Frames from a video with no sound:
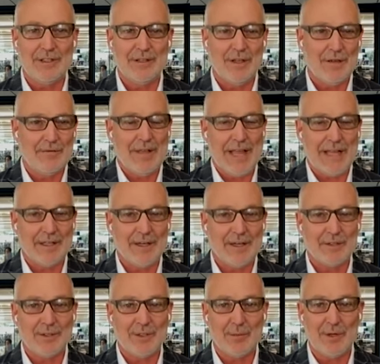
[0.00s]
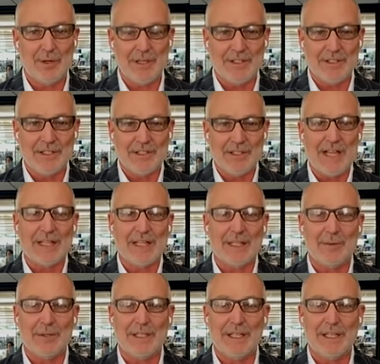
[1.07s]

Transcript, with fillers: uh, of that customer is exactly